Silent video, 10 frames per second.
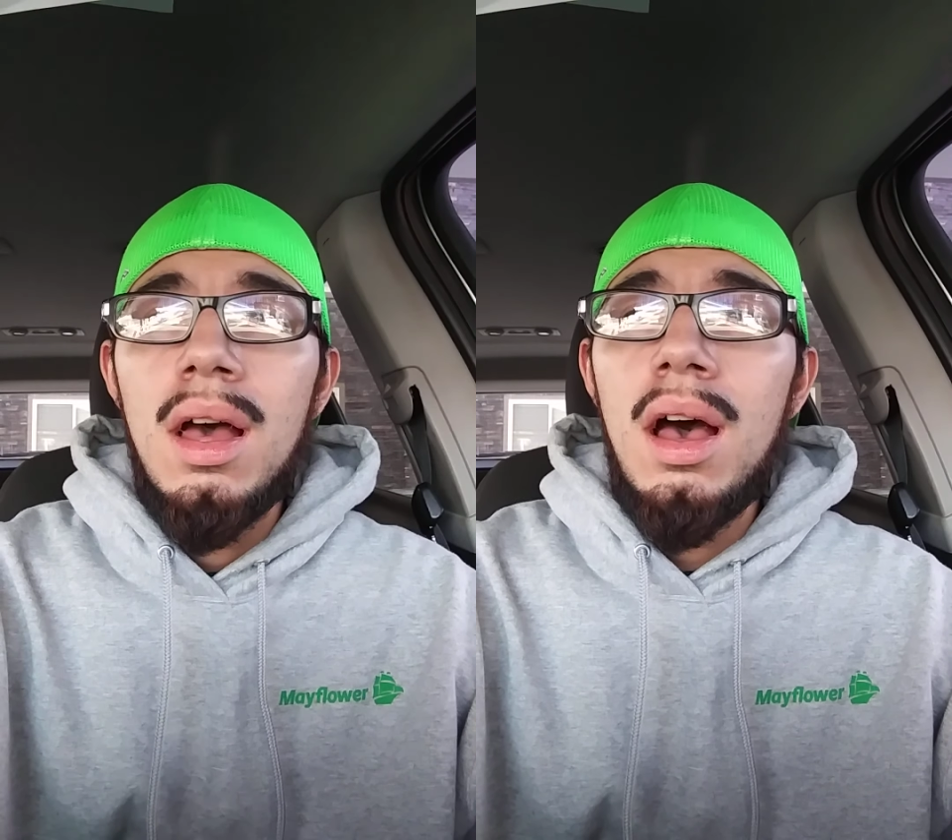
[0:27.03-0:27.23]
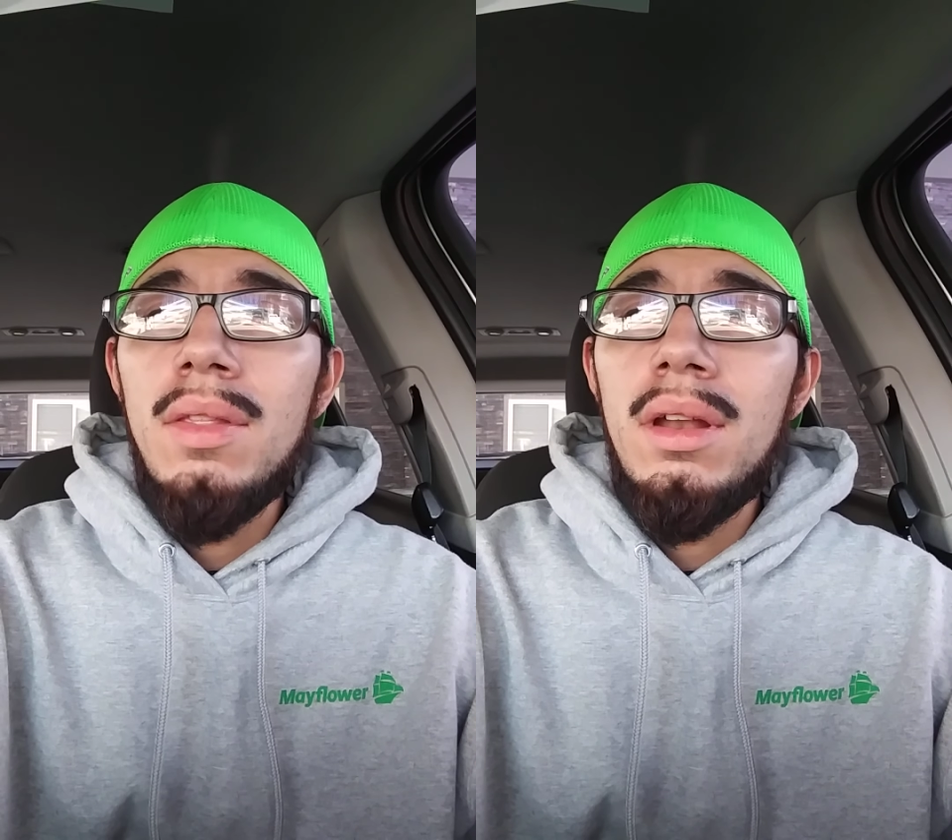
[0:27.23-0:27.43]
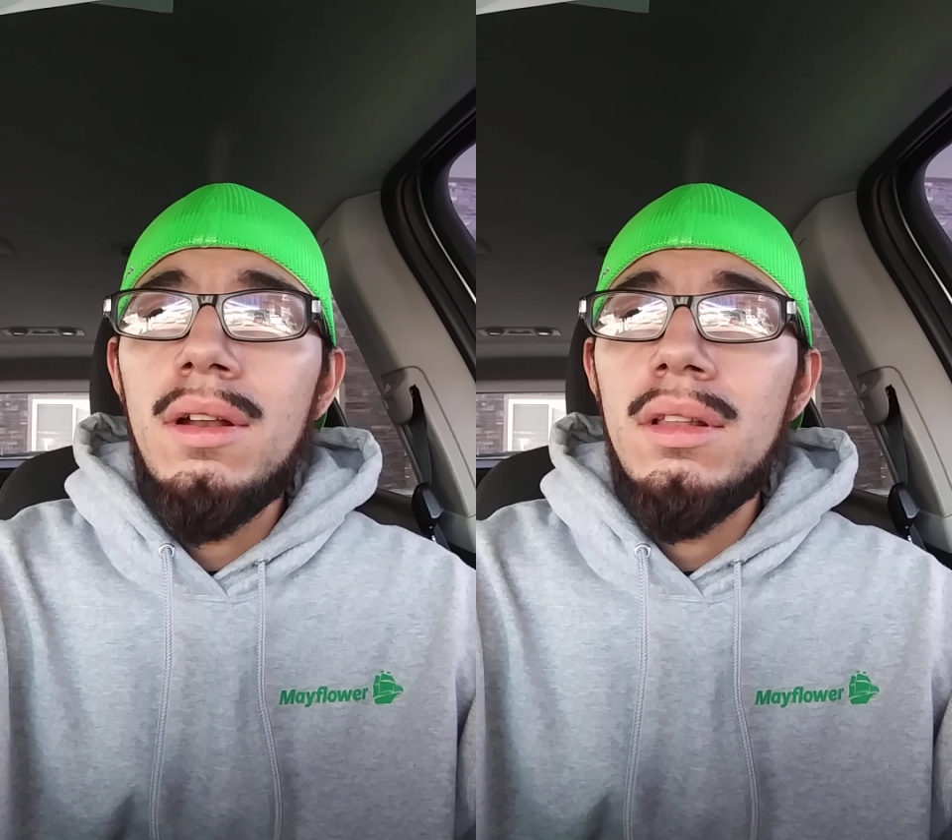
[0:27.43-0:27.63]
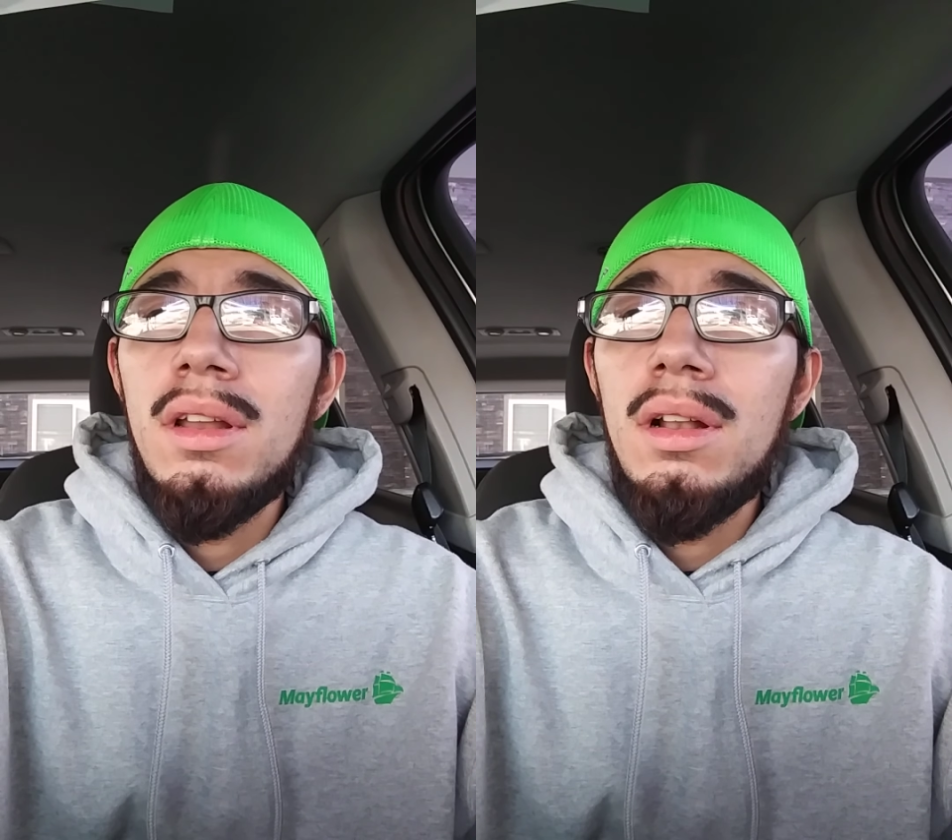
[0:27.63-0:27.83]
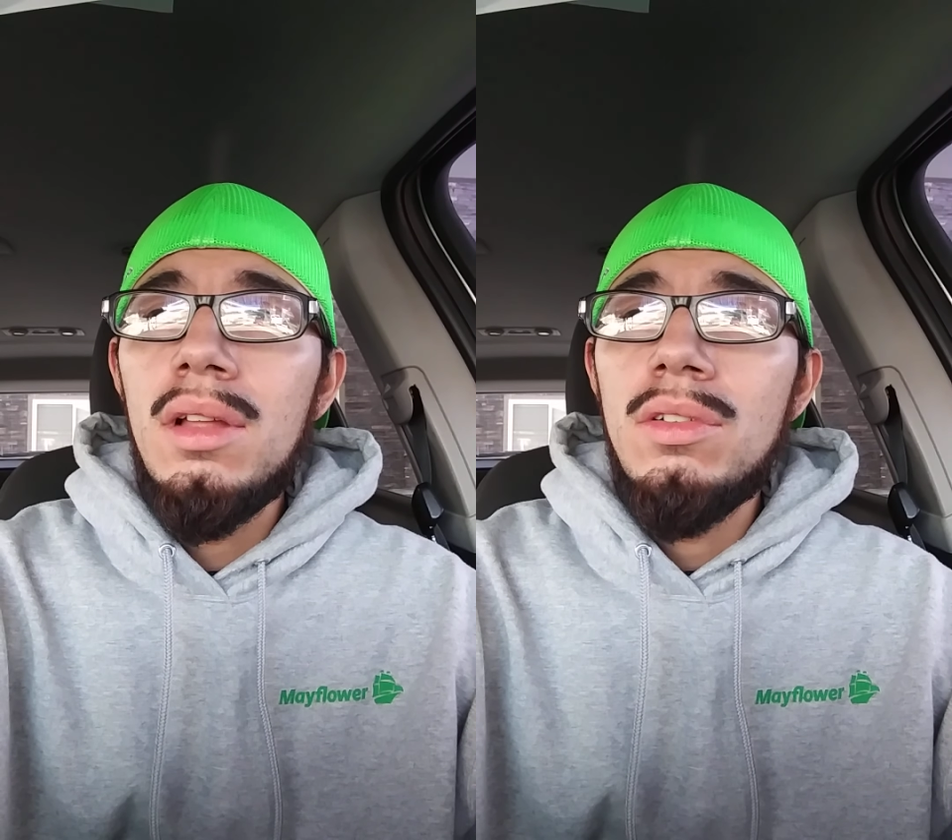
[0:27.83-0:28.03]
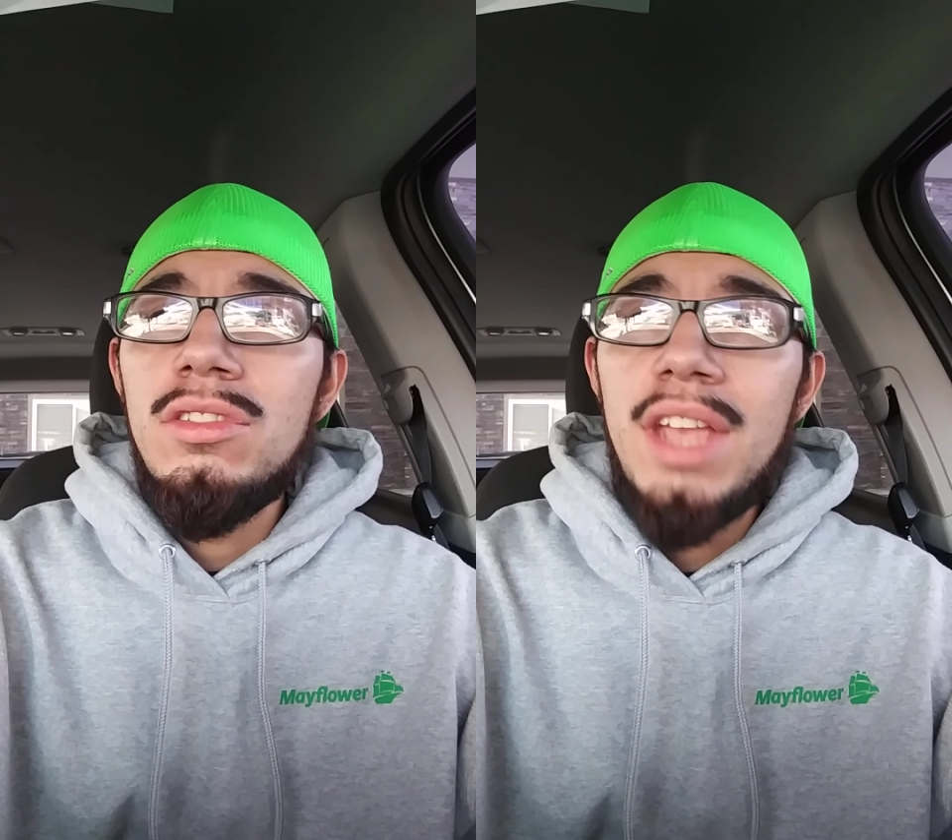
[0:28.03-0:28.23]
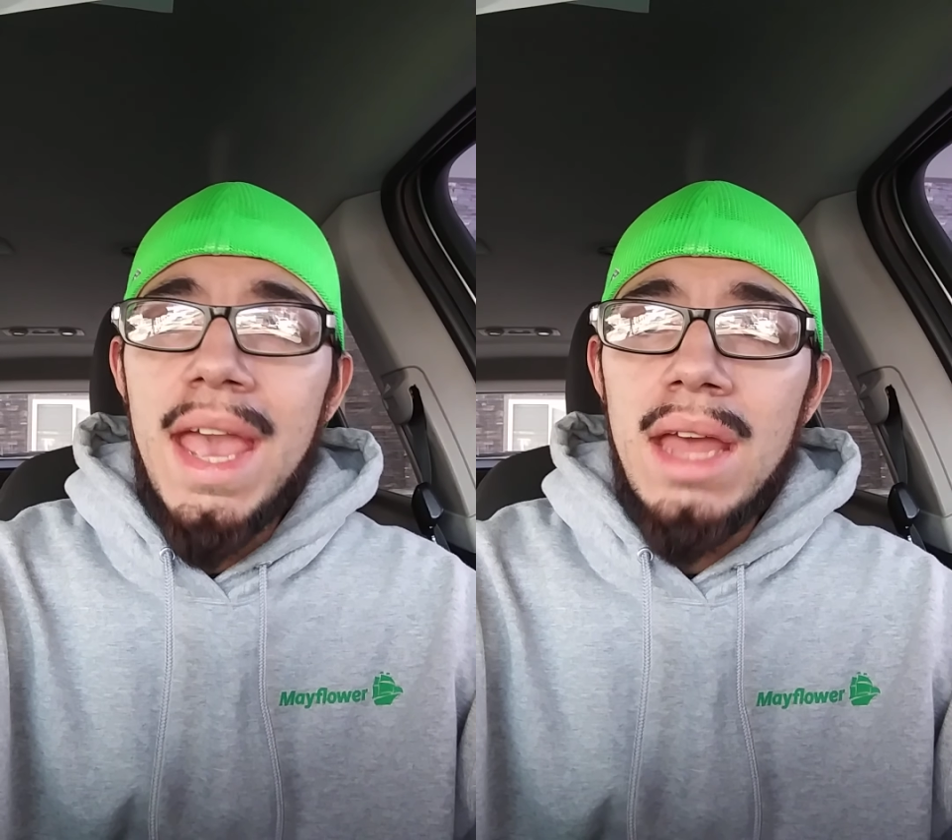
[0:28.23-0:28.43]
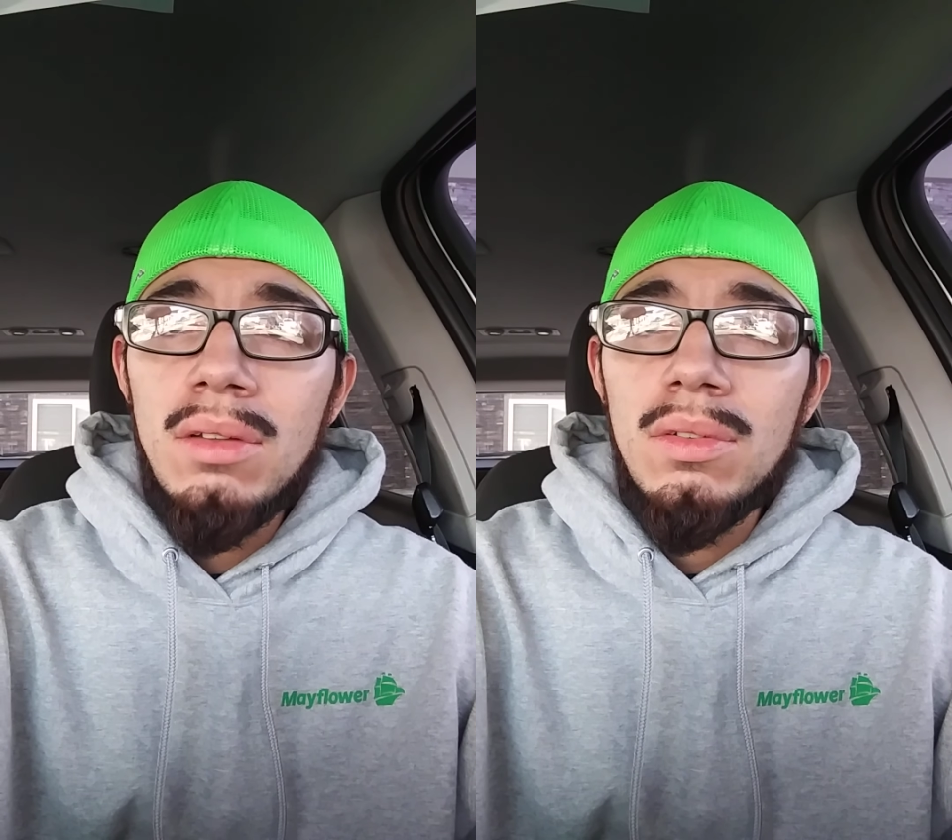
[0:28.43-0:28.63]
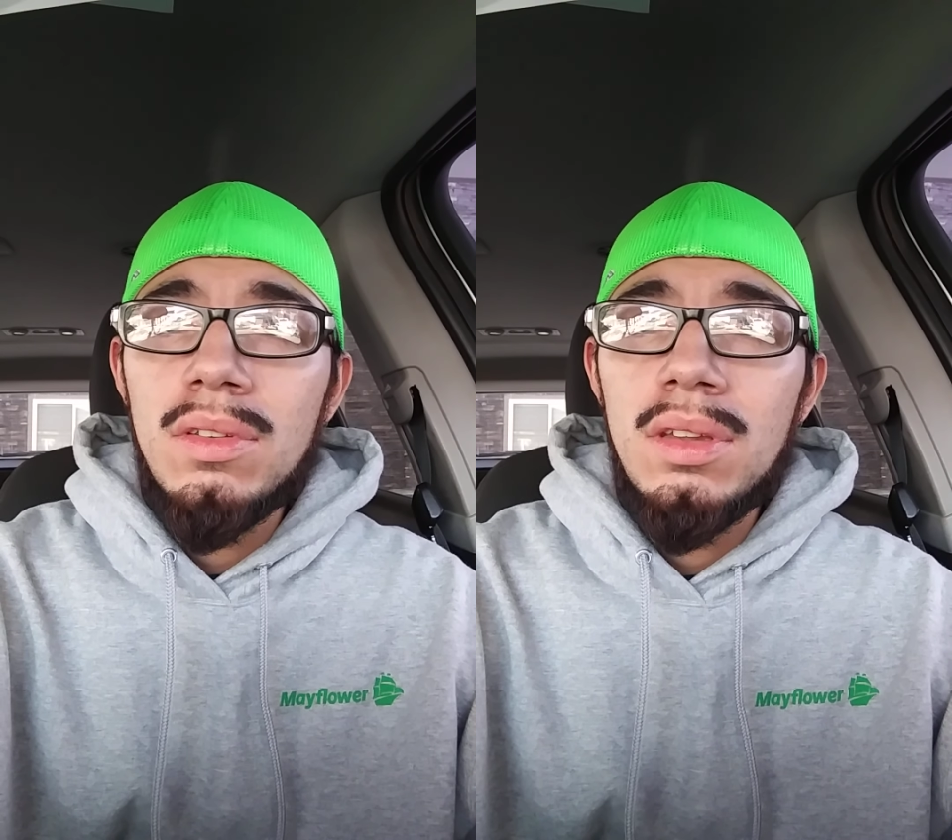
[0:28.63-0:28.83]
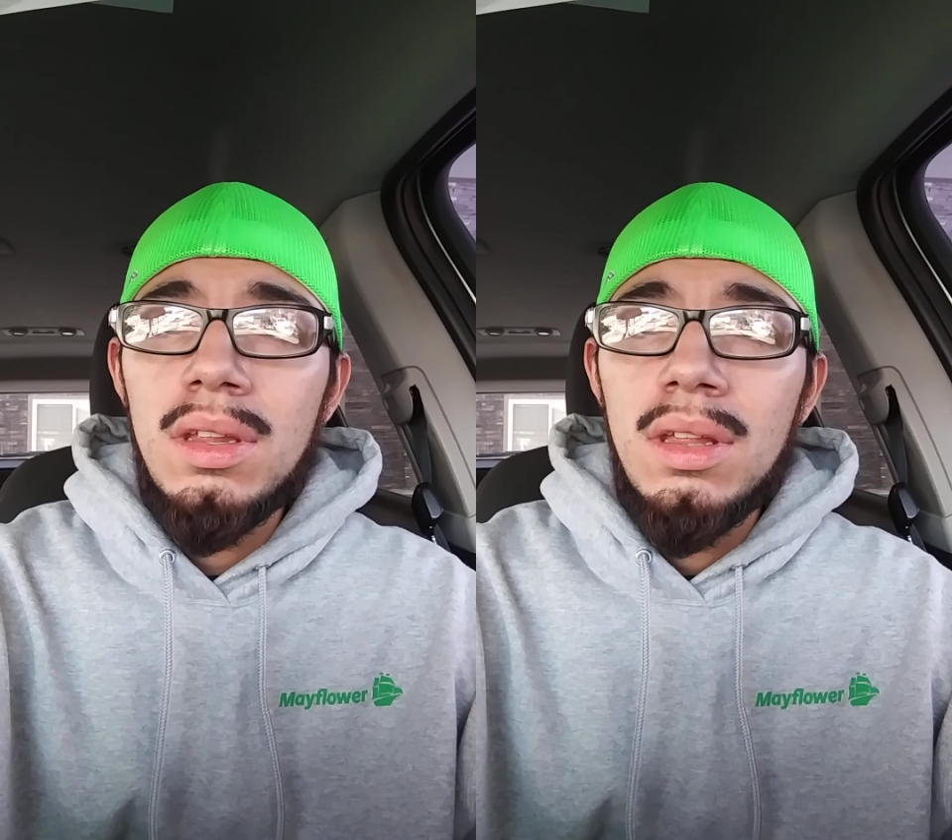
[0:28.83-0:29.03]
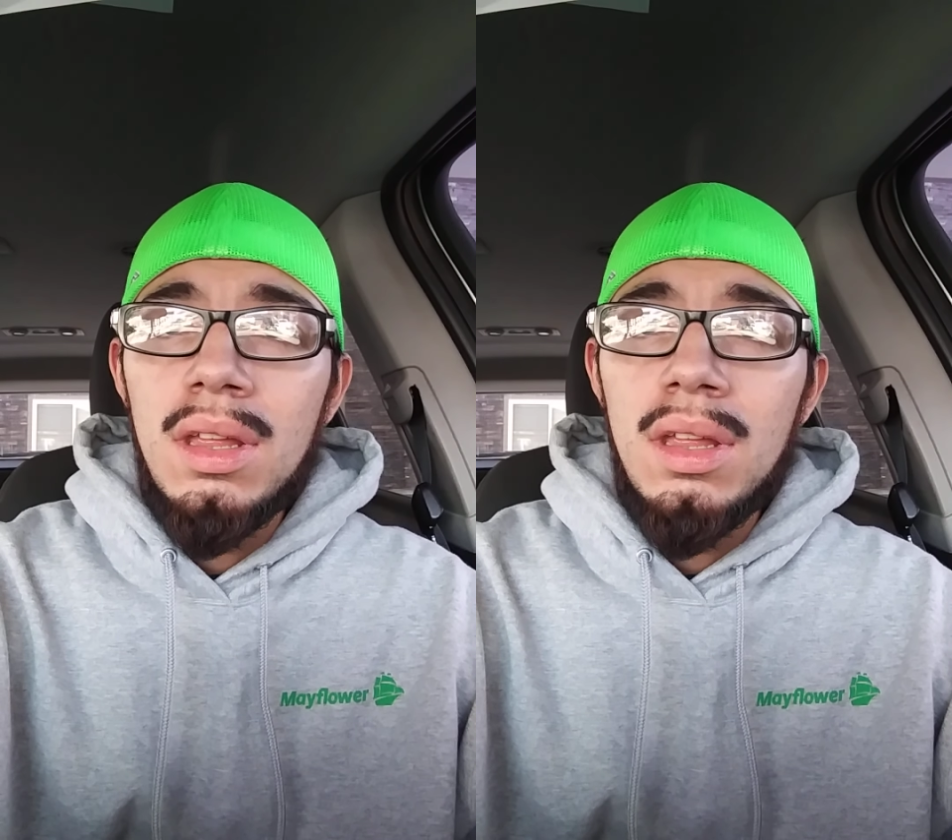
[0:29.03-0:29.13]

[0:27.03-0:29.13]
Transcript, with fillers: on their, their little channels